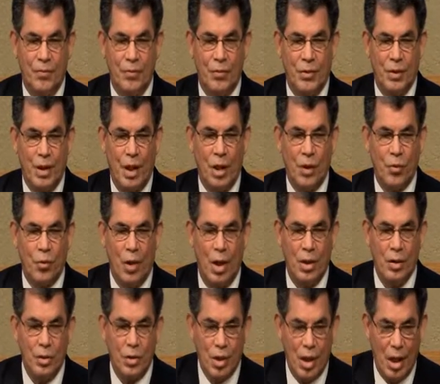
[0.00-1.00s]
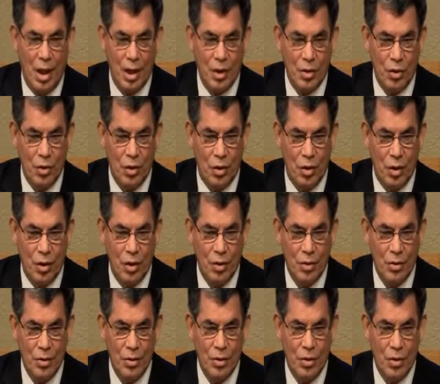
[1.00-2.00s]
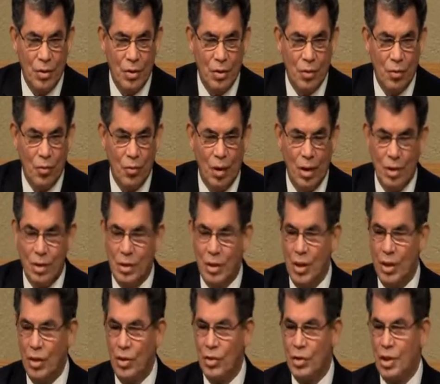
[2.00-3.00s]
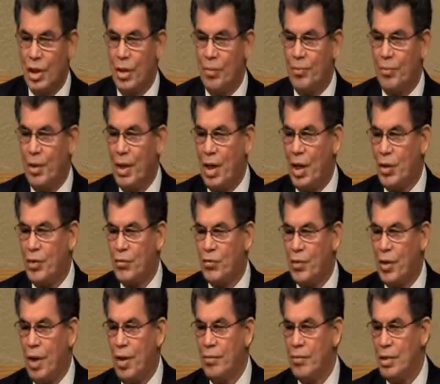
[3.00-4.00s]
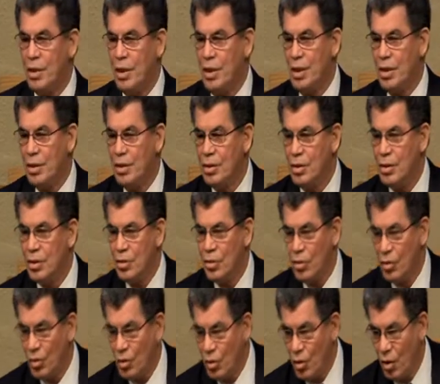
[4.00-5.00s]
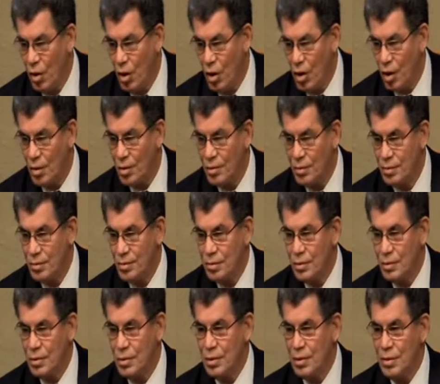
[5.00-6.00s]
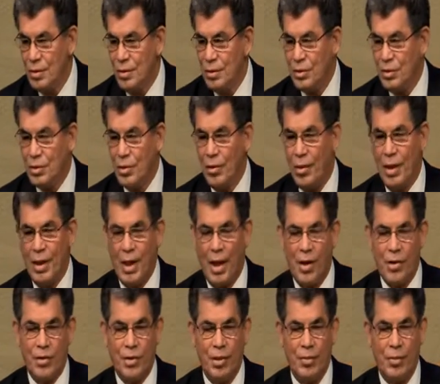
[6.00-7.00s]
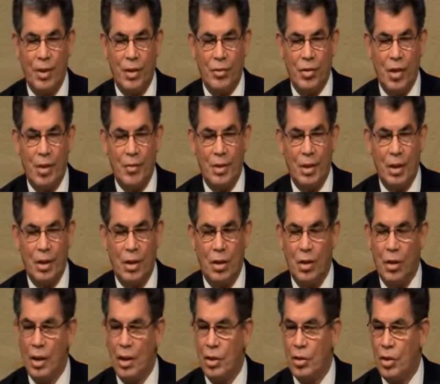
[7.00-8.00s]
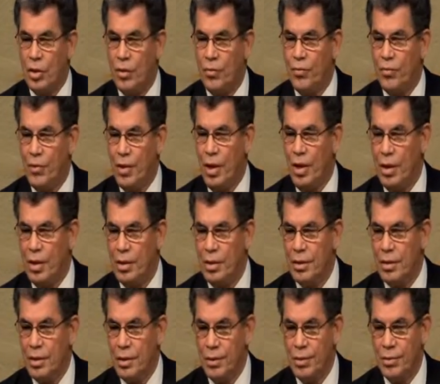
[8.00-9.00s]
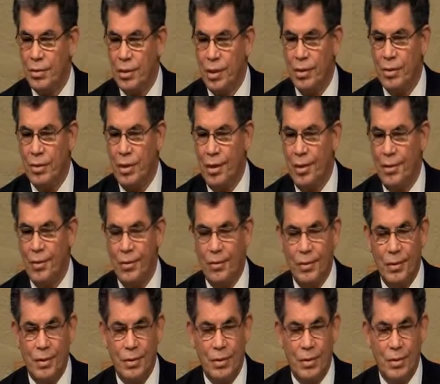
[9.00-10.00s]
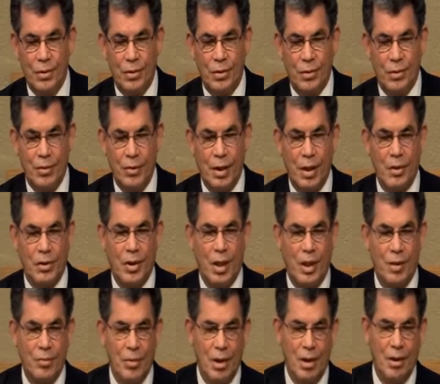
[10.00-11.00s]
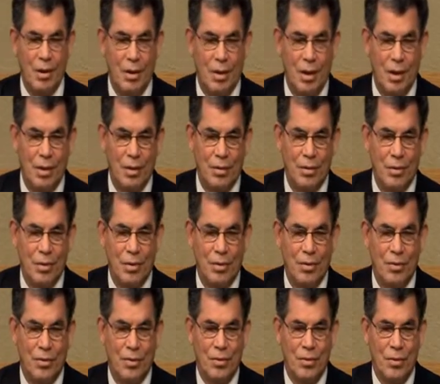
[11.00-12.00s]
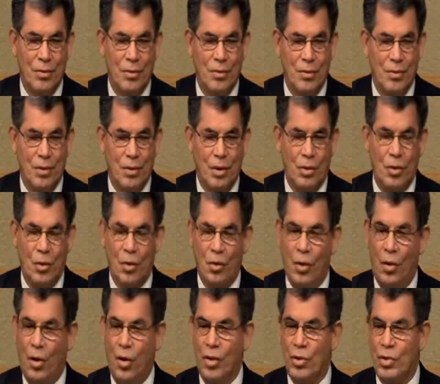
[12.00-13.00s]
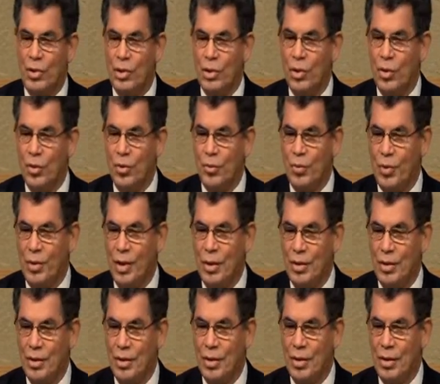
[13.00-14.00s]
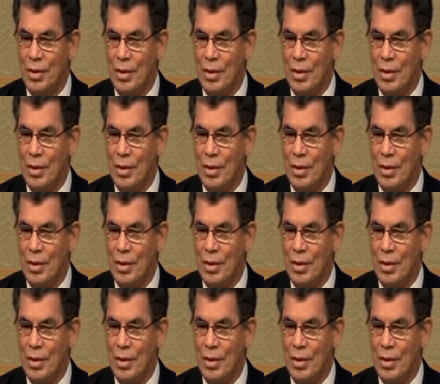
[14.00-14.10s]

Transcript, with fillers: not one jot nor one tittle shall pass from the law. So I asked him, has heaven and earth fallen? He said, no. So what does that mean then? That the law is still present.